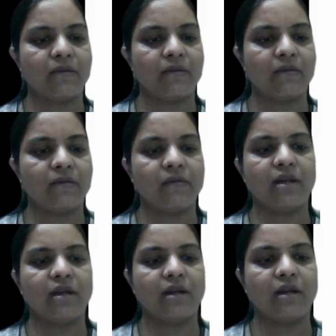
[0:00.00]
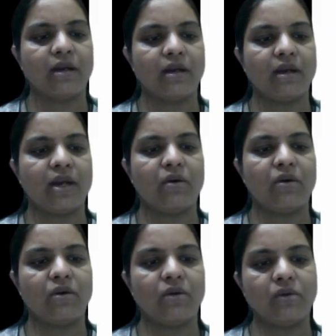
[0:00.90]
where an
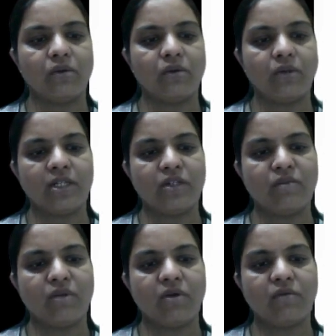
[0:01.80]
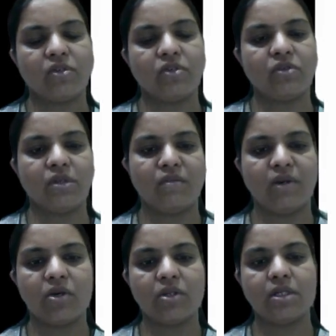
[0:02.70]
autocorrelation plot was chosen
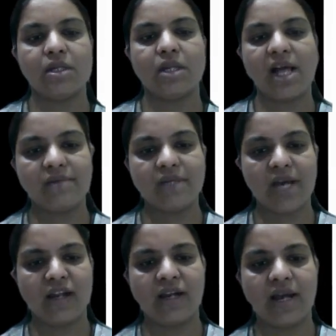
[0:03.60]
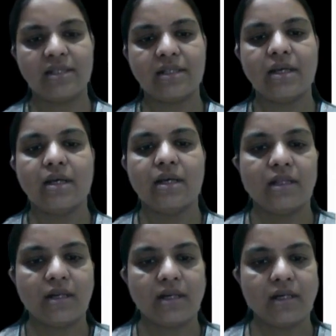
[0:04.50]
because it helps analyze
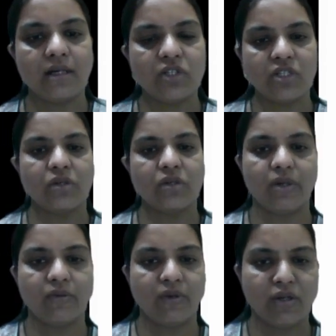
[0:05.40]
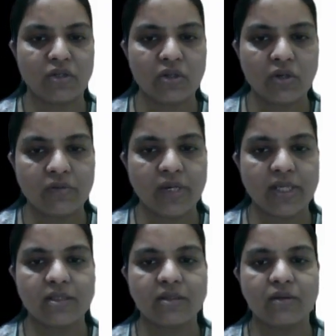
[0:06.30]
the relationship between a stock
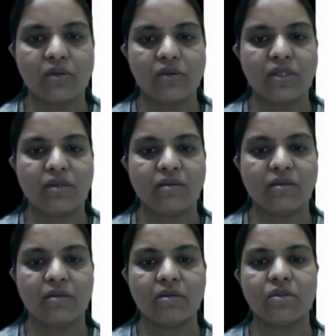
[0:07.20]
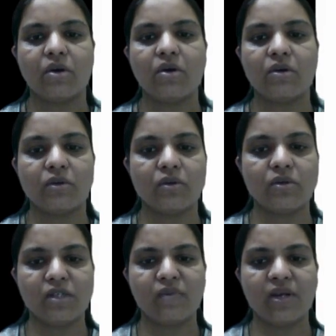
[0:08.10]
closing
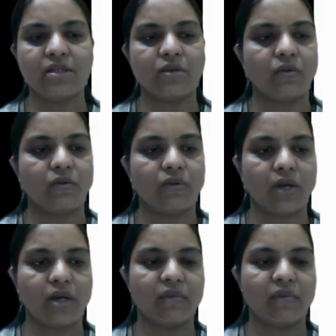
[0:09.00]
price over time,